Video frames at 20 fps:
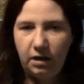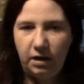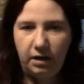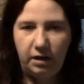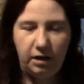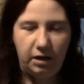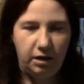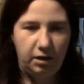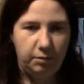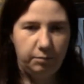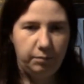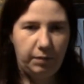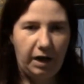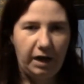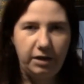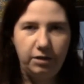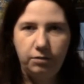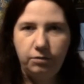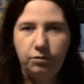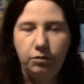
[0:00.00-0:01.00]
Um,
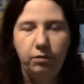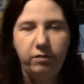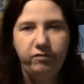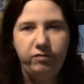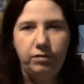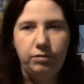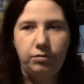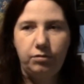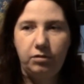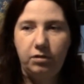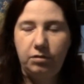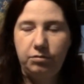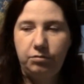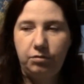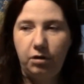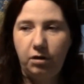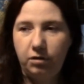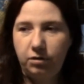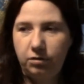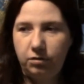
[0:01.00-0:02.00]
I don't know if this is going to
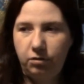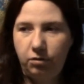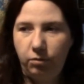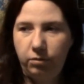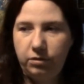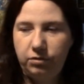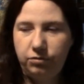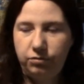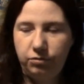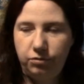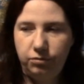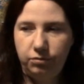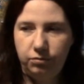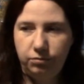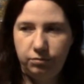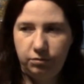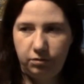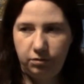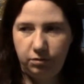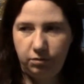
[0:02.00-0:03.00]
start going
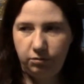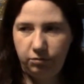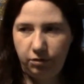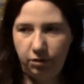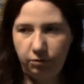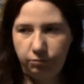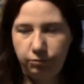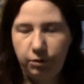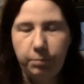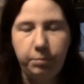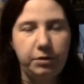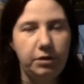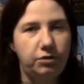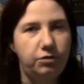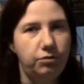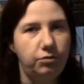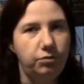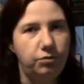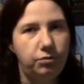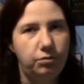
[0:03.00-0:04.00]
through, you know, rippling
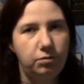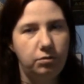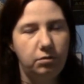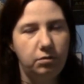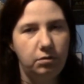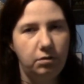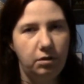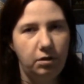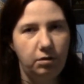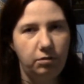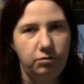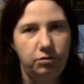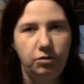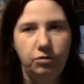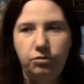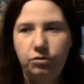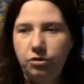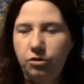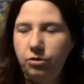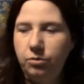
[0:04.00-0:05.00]
through, you know,
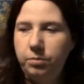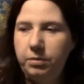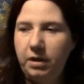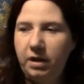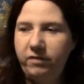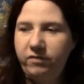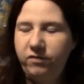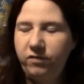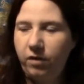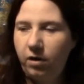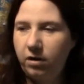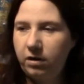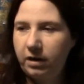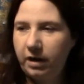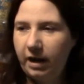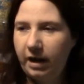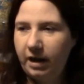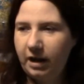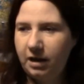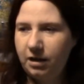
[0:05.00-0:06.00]
YouTube, as far
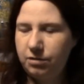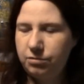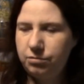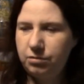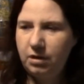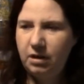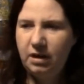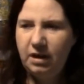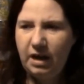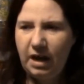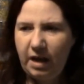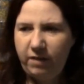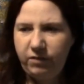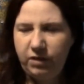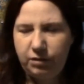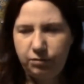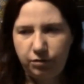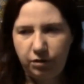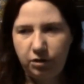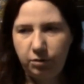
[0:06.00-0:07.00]
as if
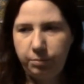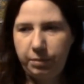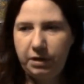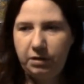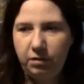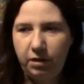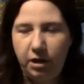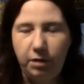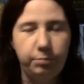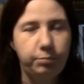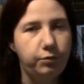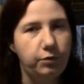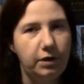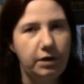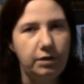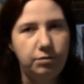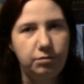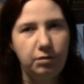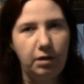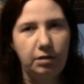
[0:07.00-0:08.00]
he's going to be like
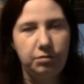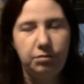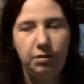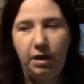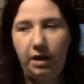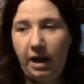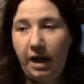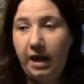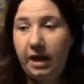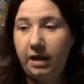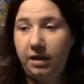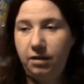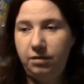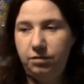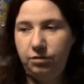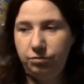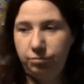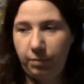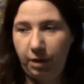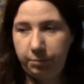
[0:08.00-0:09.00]
Prince and say, hey,
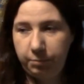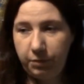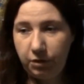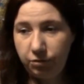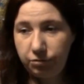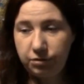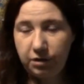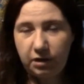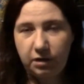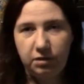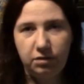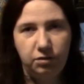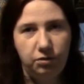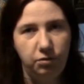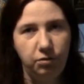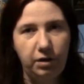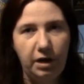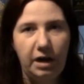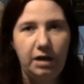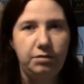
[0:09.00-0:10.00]
this is my music,
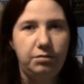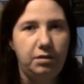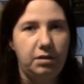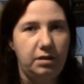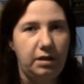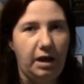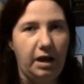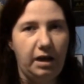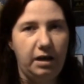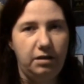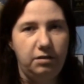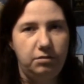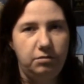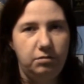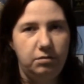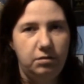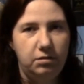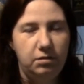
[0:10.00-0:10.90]
you guys cannot